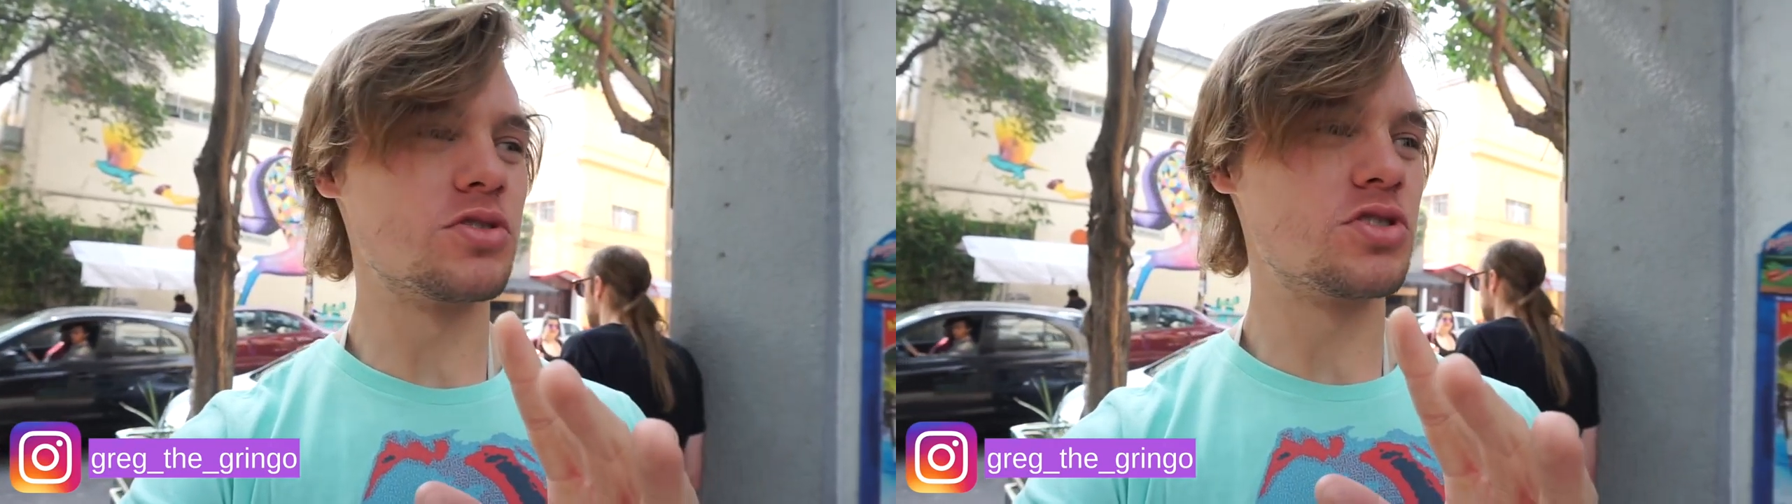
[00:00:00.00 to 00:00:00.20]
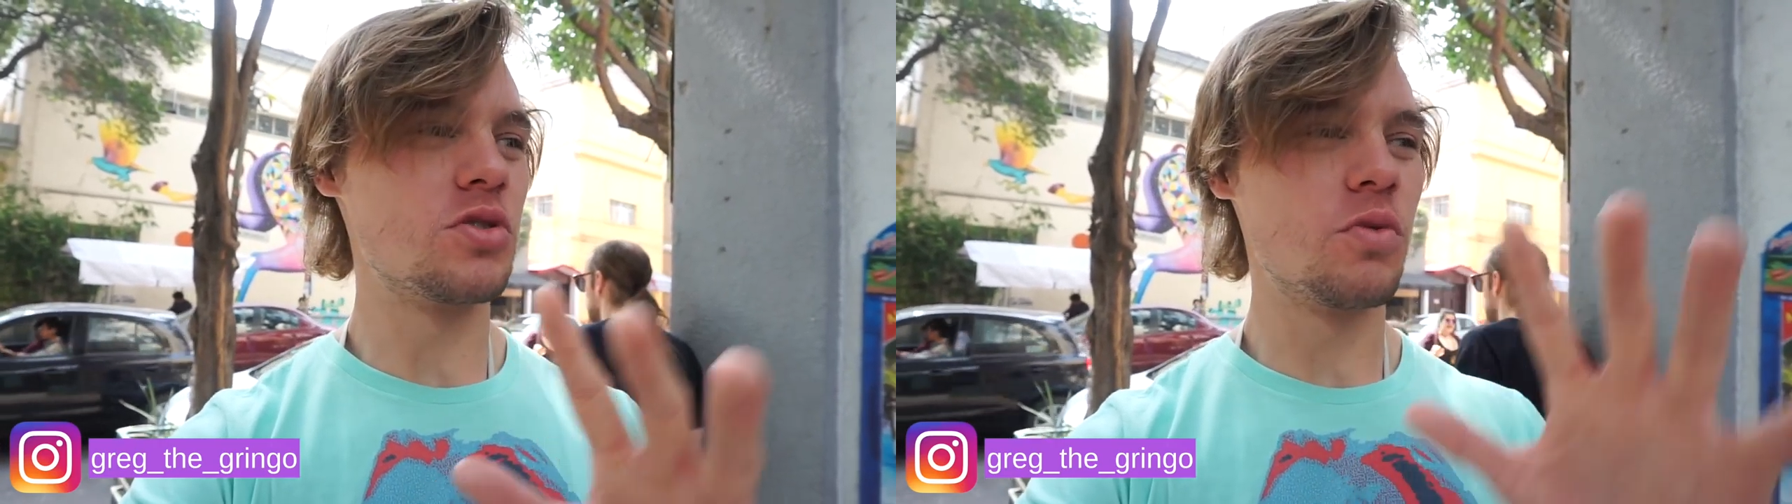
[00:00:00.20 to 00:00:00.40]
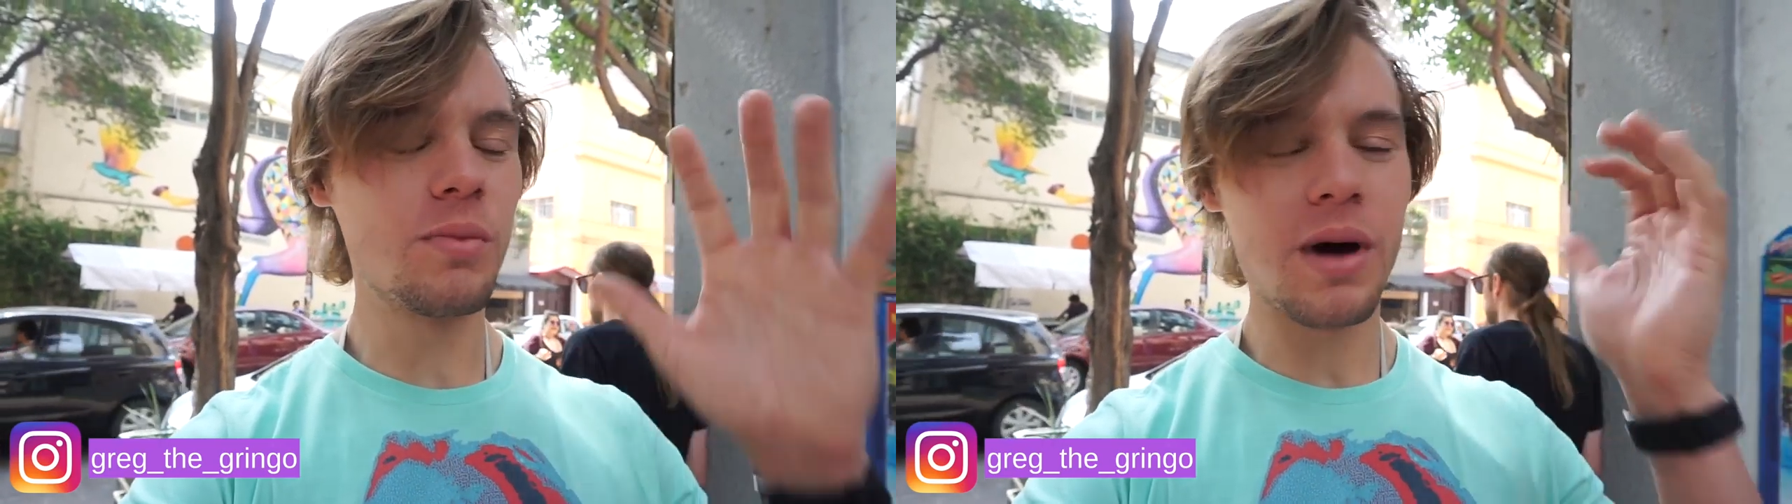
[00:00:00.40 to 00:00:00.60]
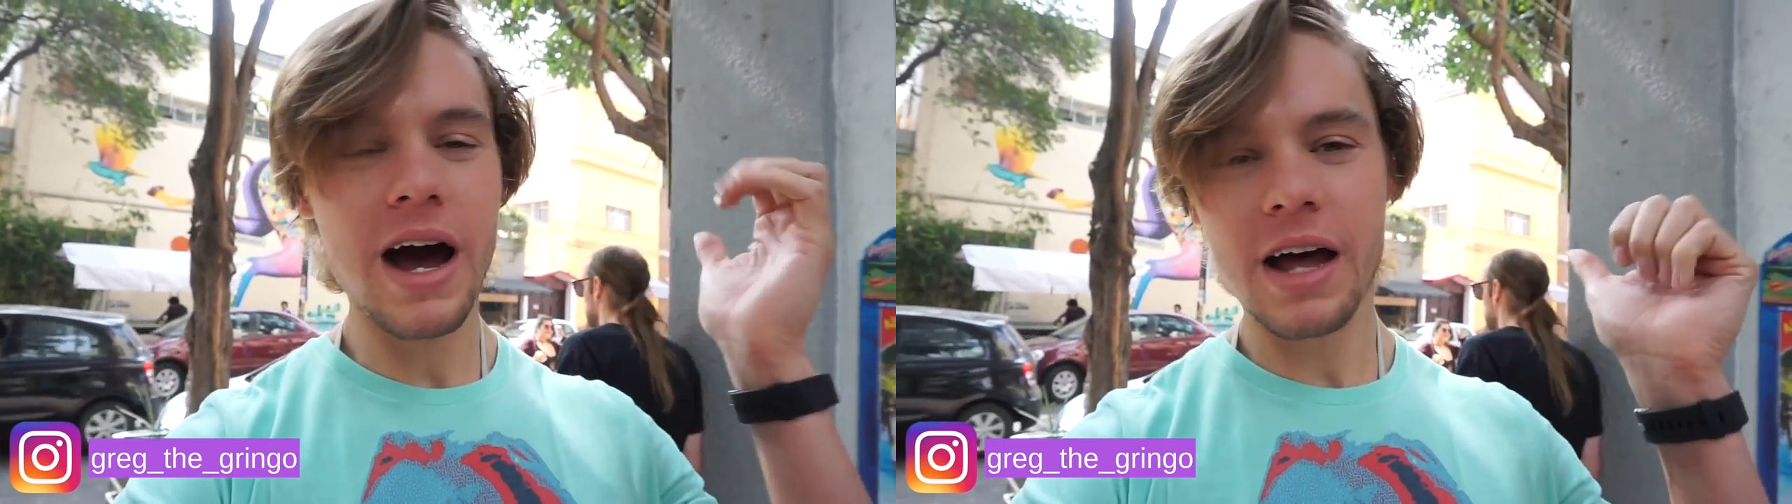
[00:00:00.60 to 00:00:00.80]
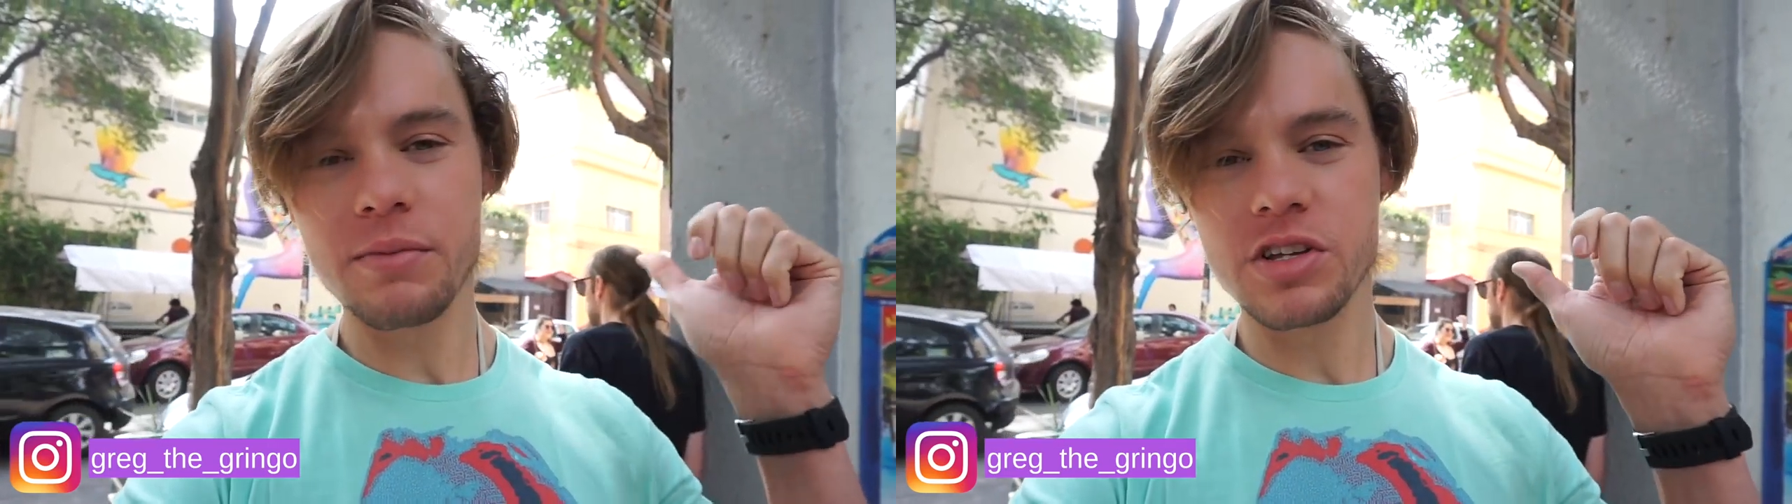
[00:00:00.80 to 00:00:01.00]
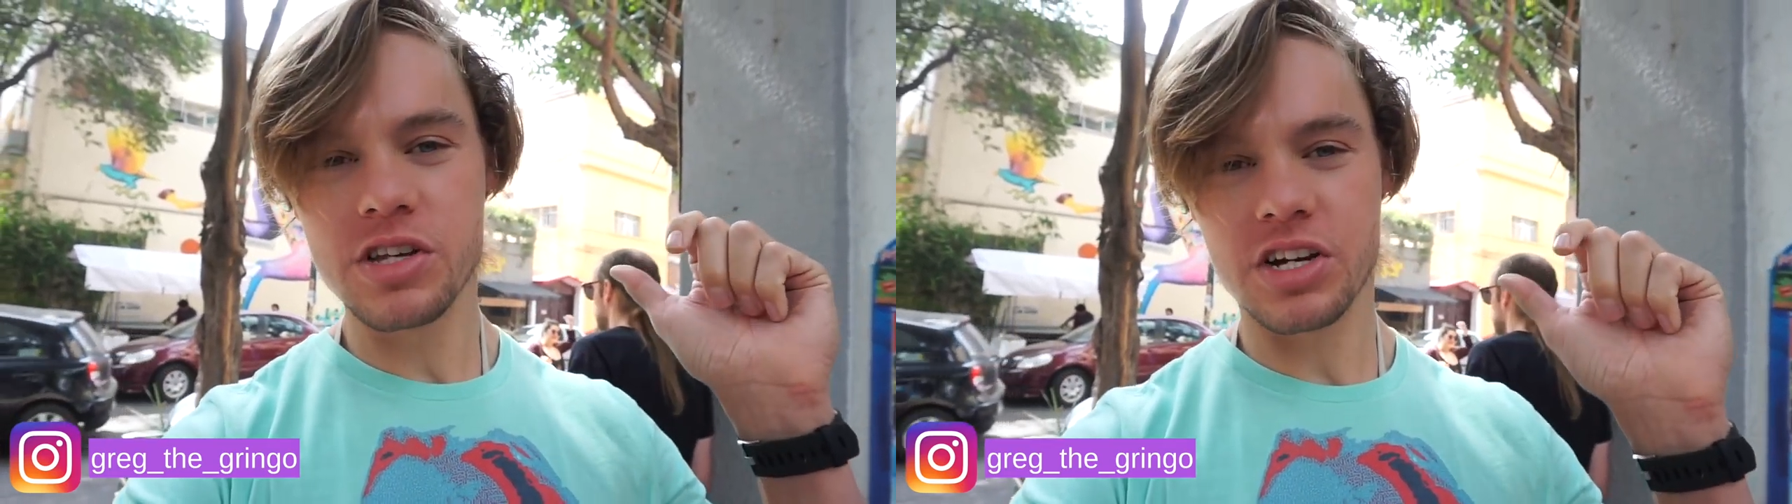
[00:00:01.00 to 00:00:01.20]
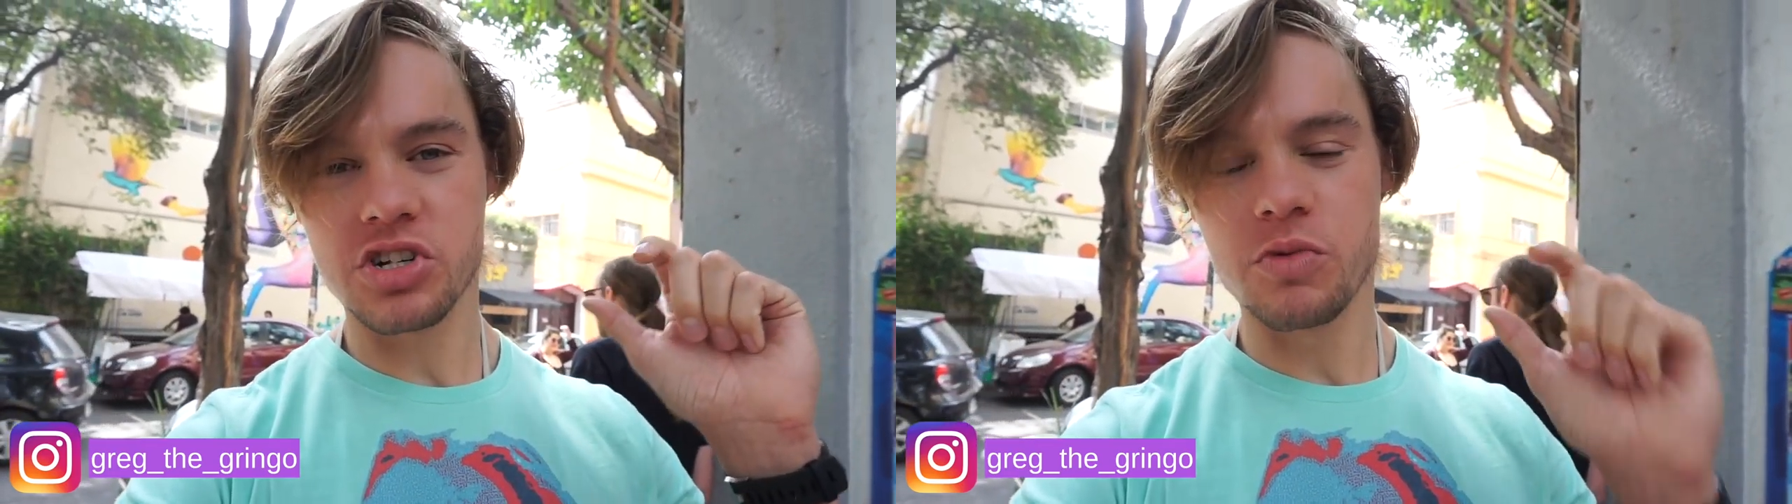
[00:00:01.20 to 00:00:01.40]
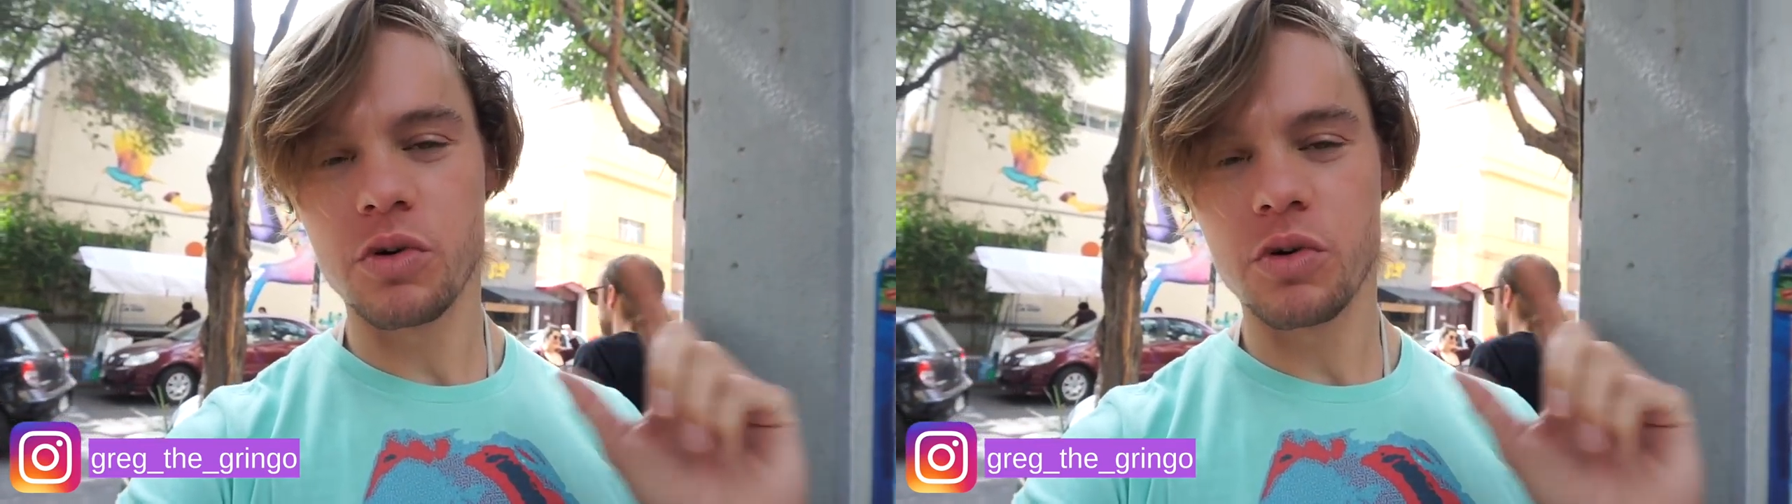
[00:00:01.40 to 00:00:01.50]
So the one behind me is actually